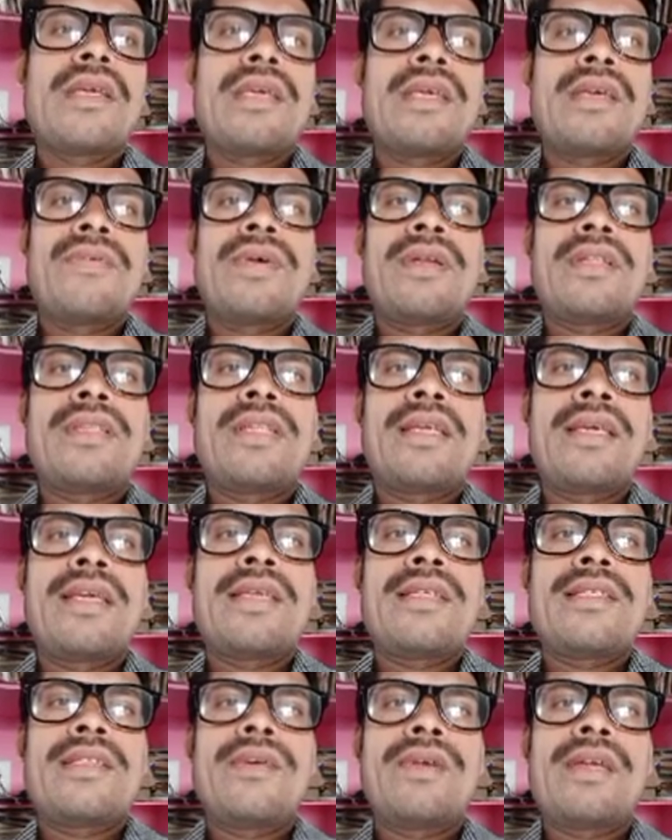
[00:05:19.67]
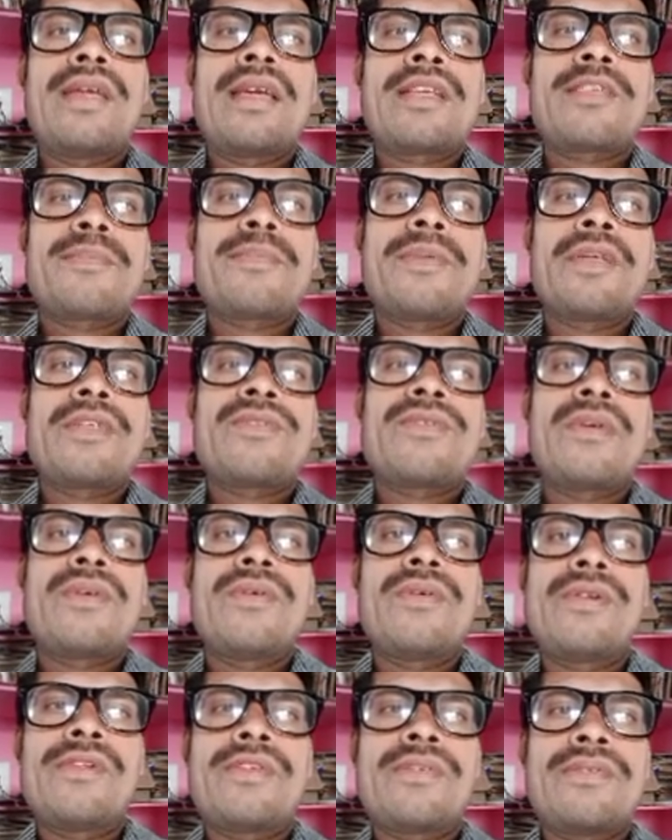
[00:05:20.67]
Given thing is x plus 1
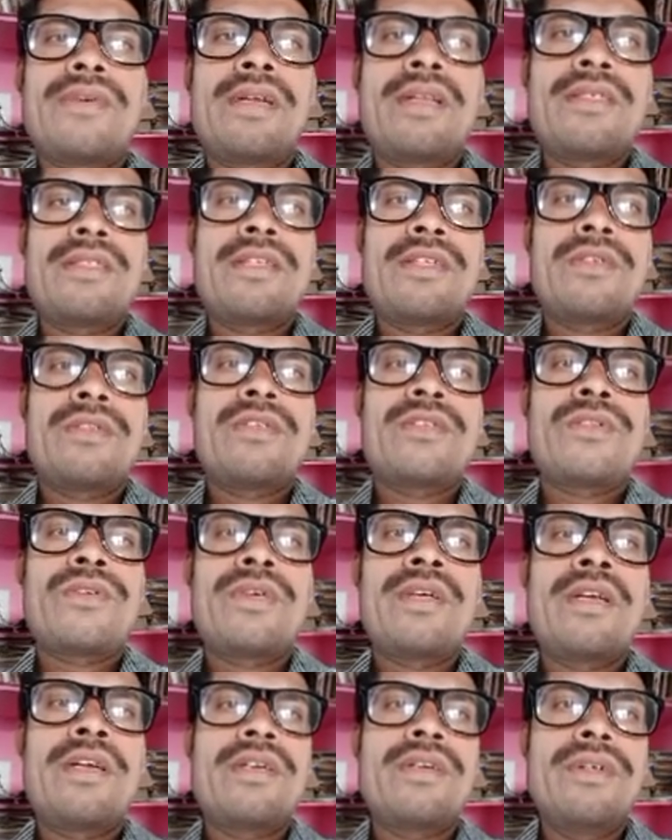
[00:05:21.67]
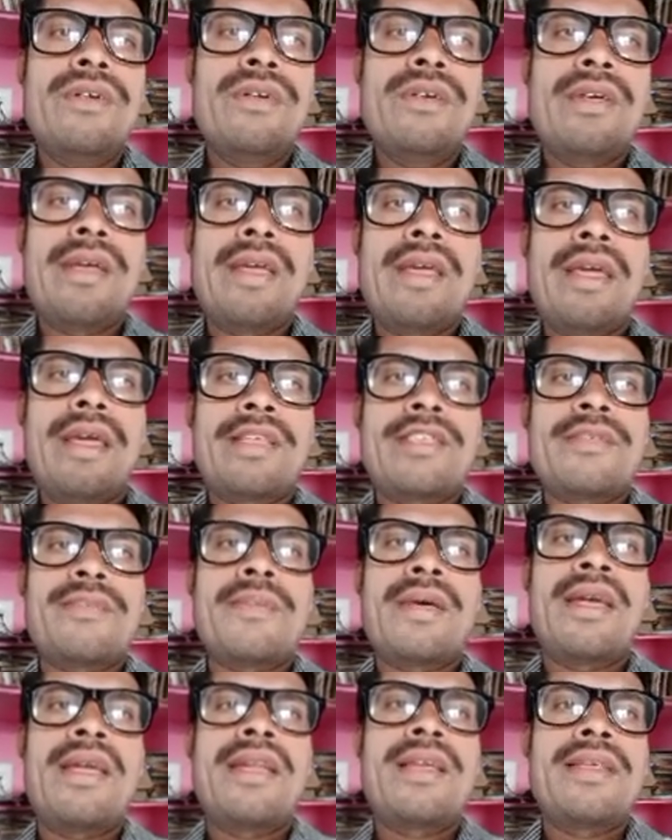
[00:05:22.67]
whole square is equal to 2 into x
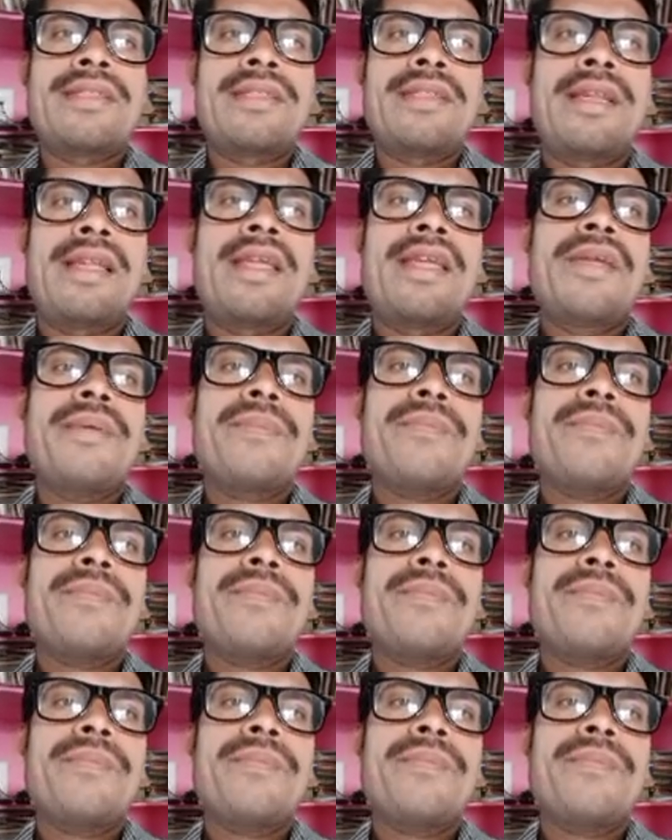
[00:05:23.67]
minus 3.